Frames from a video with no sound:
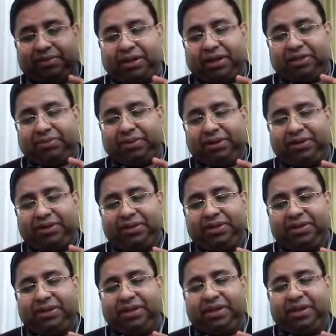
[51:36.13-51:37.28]
chain management,
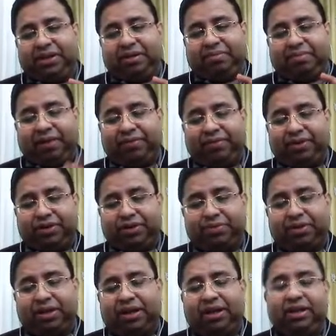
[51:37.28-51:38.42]
private
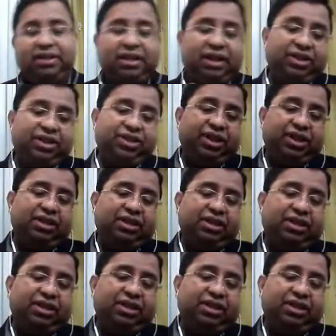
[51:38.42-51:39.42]
hospital in the Nigeria,